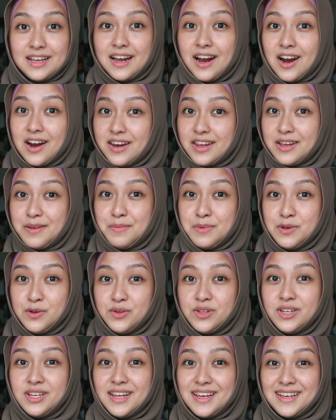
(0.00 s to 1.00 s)
Guardian
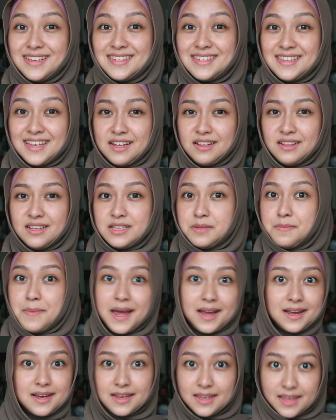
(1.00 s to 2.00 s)
Beauty Day sale is
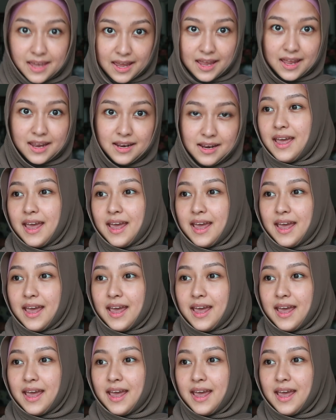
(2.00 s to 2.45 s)
back again,